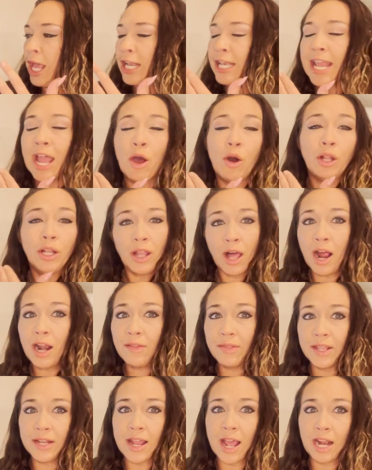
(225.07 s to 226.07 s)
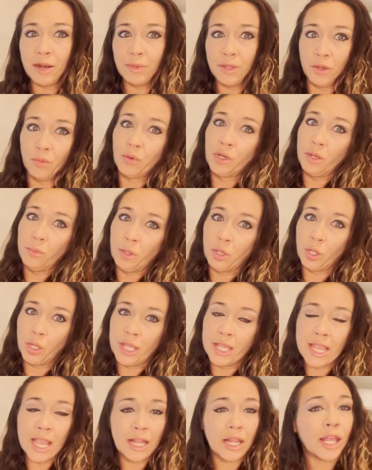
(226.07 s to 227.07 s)
Now, a lot of the anatomy that we're going to be
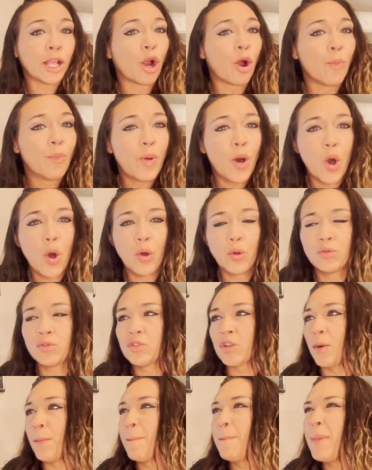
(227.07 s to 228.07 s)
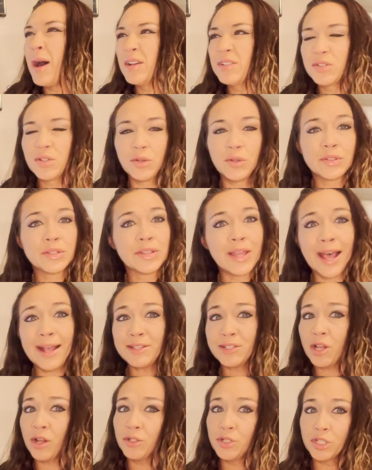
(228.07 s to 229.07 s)
looking at, like our bones, our muscles,
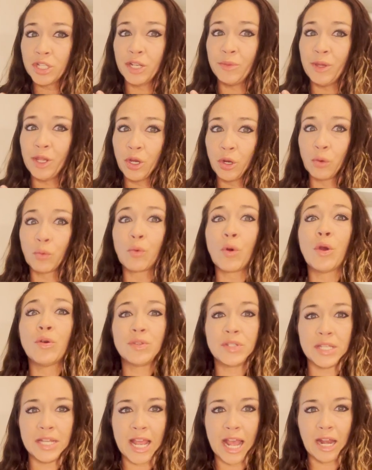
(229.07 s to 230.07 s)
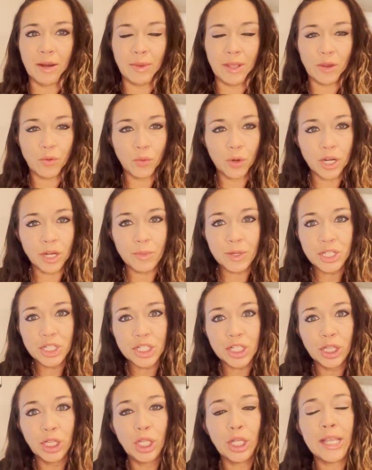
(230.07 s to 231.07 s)
that's all just going to be gross anatomy. We're going to be
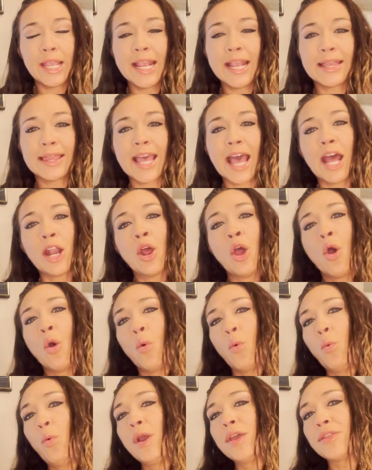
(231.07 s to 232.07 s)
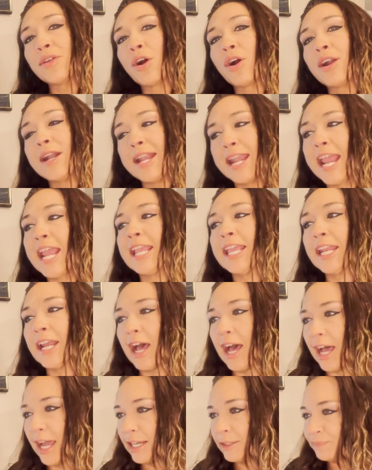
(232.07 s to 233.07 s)
just looking at that with our naked
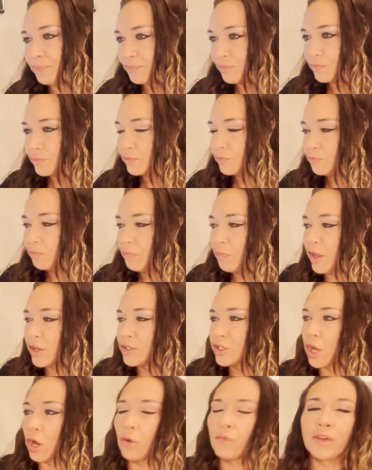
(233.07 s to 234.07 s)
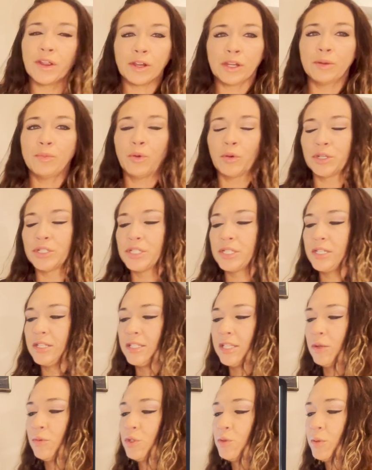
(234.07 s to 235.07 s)
eye. So very important to
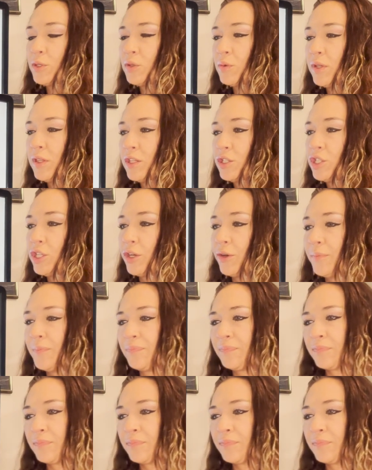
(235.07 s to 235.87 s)
distinguish between the two.